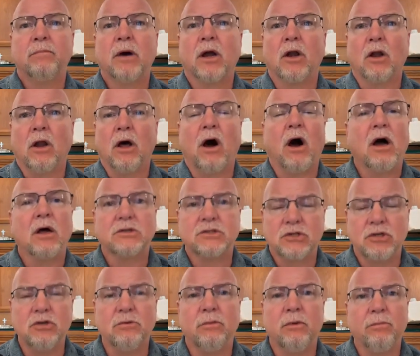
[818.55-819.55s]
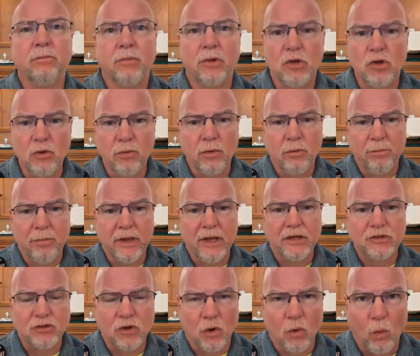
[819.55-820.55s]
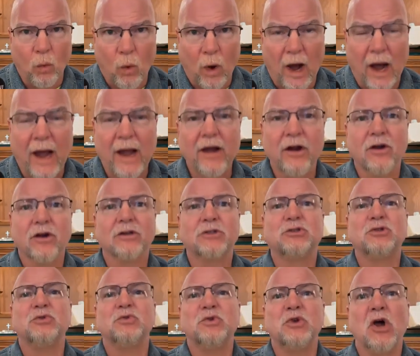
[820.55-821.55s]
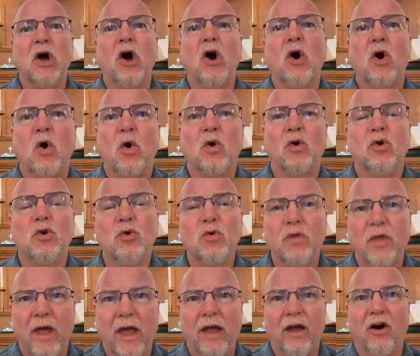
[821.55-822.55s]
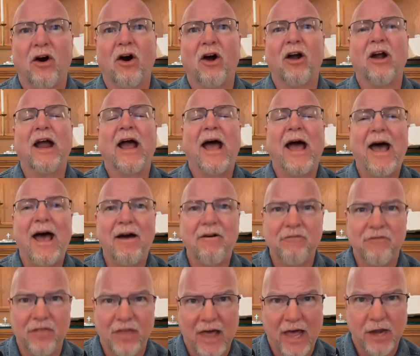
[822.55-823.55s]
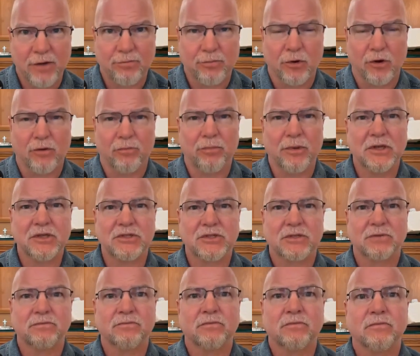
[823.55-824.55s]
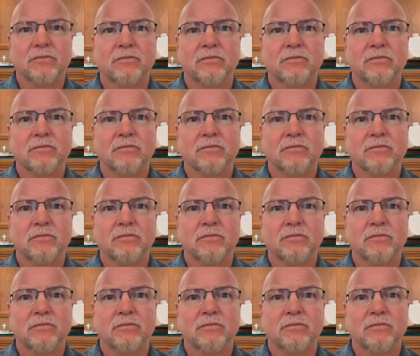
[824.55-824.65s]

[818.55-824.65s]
But lost human, human beings are wired to know who they are, have that purpose.